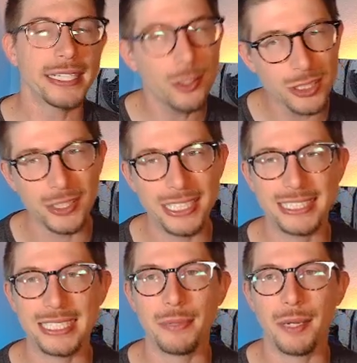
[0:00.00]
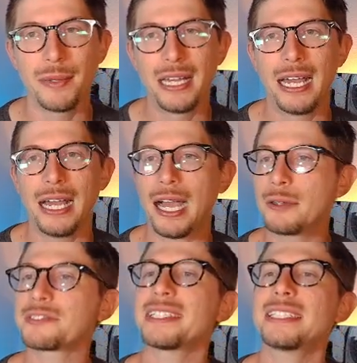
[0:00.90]
They know it's only a Seed Bomb. I
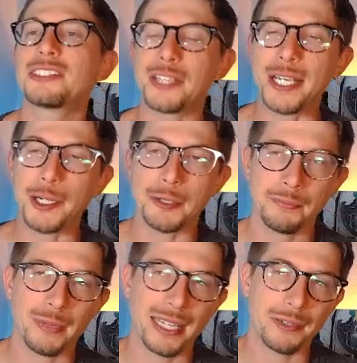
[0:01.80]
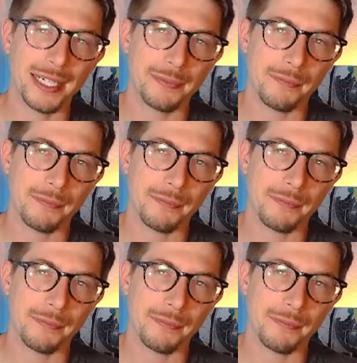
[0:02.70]
was running Draco, by the way.